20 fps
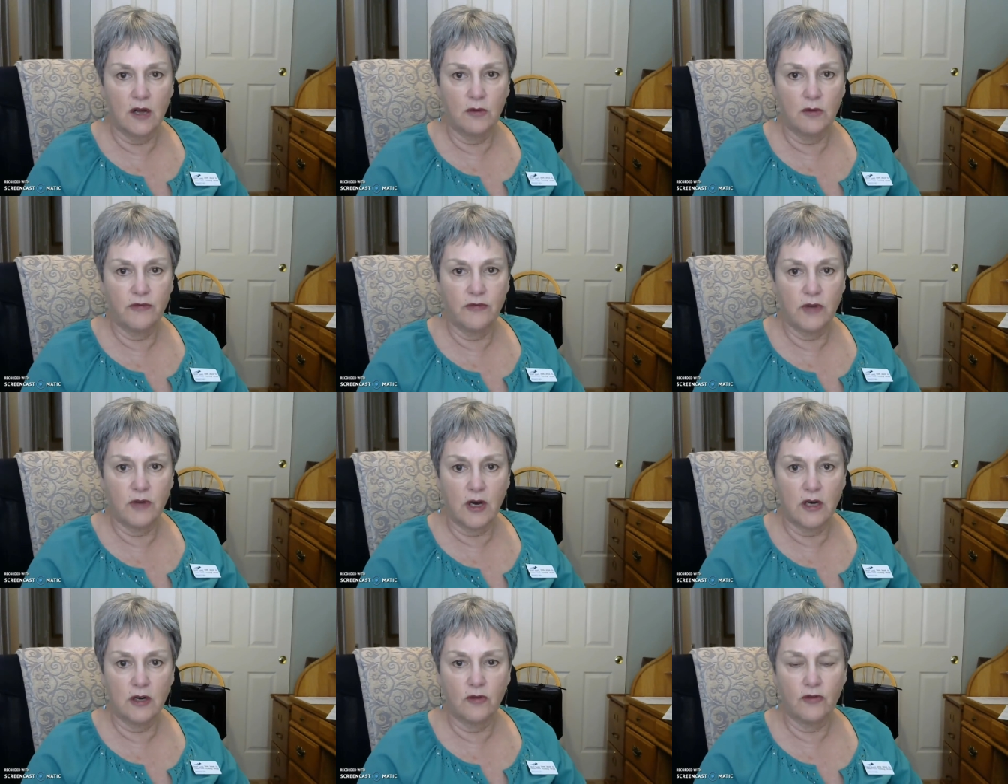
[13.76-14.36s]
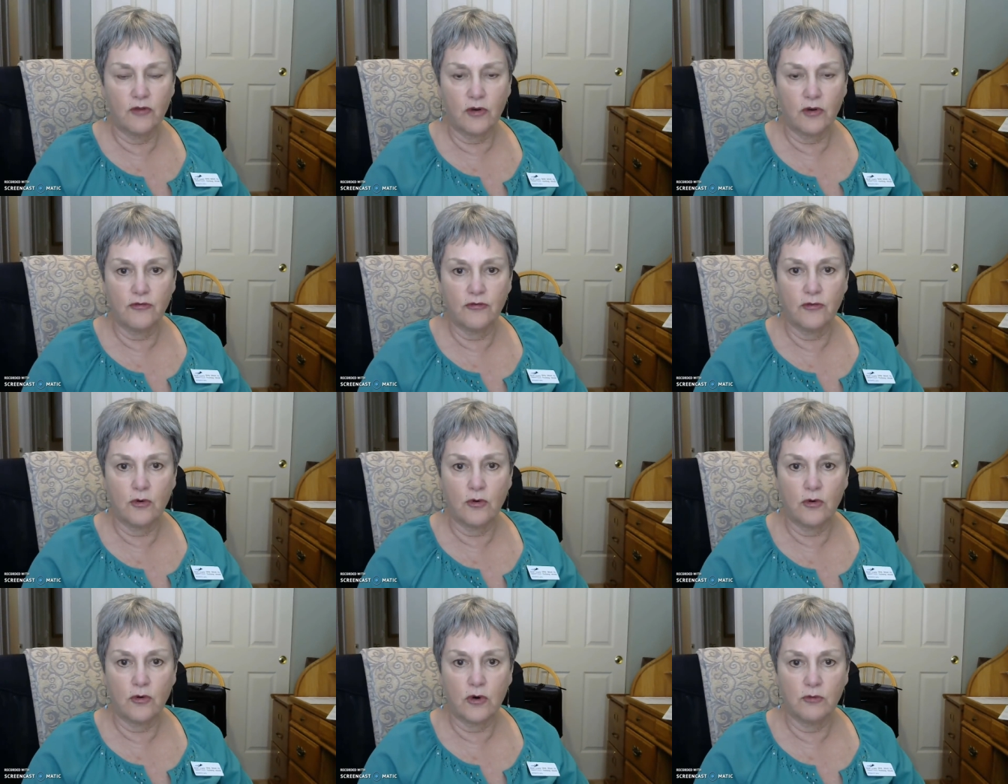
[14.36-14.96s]
we've gone over
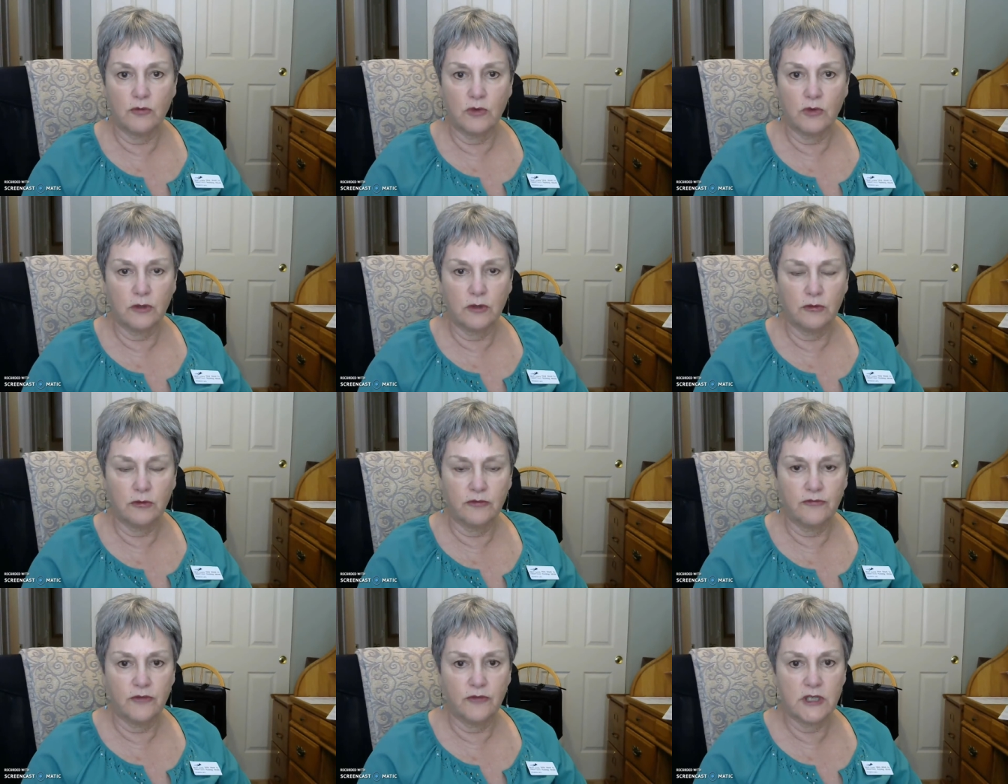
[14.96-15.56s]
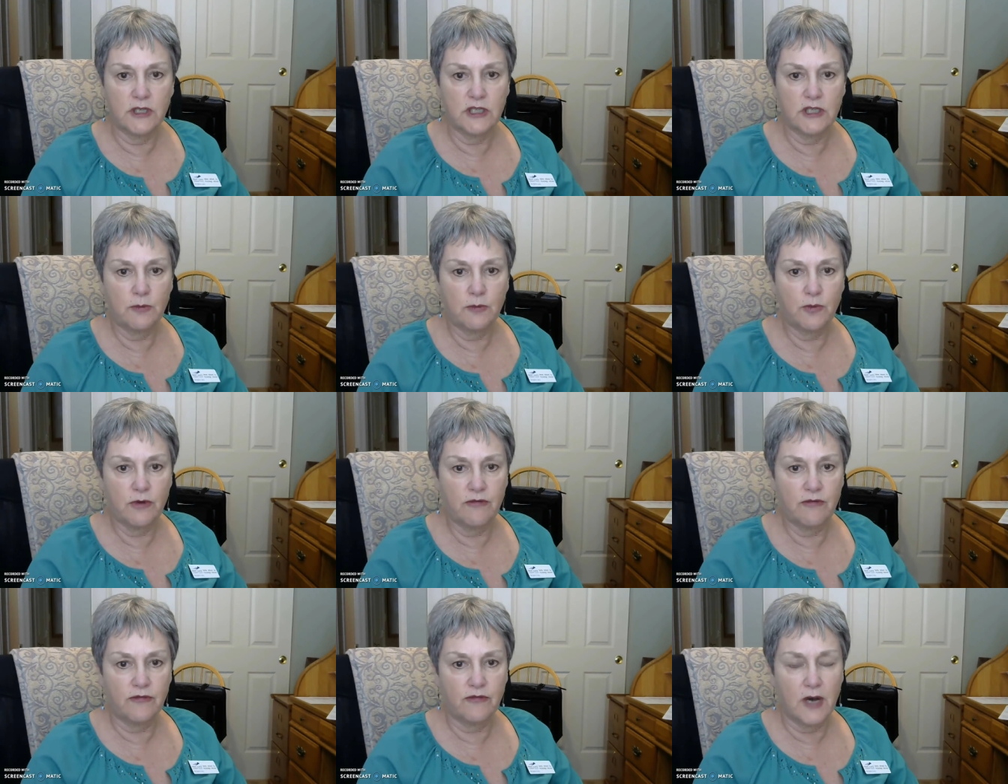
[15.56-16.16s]
4, and we'll finish up
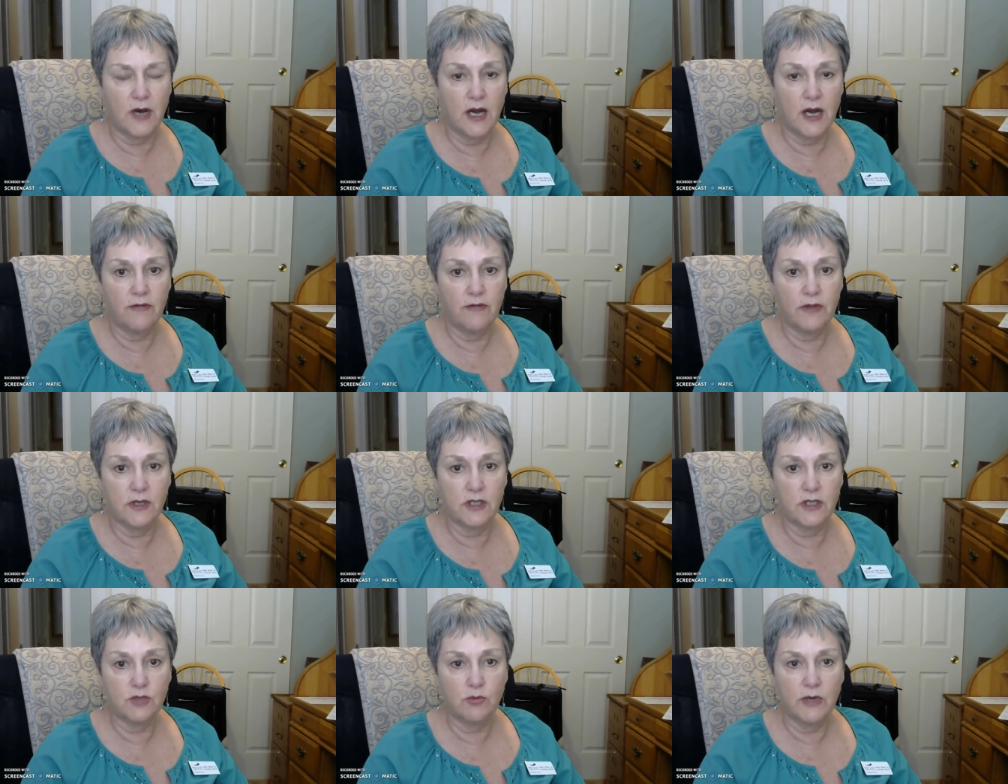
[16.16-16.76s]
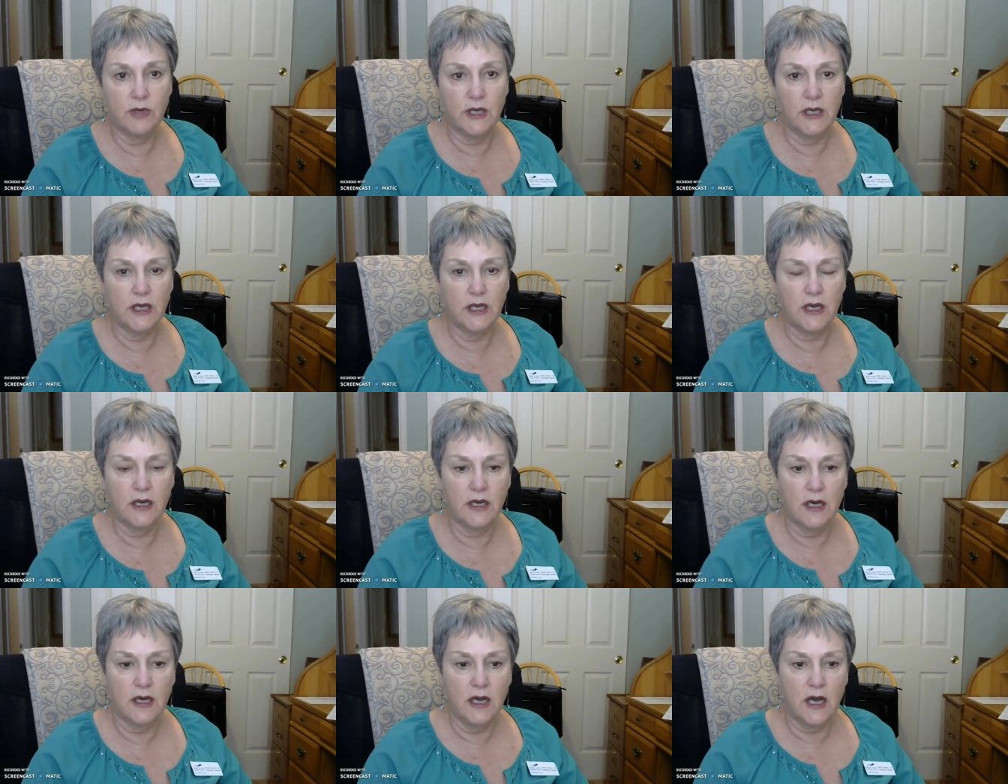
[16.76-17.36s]
with 5 this week.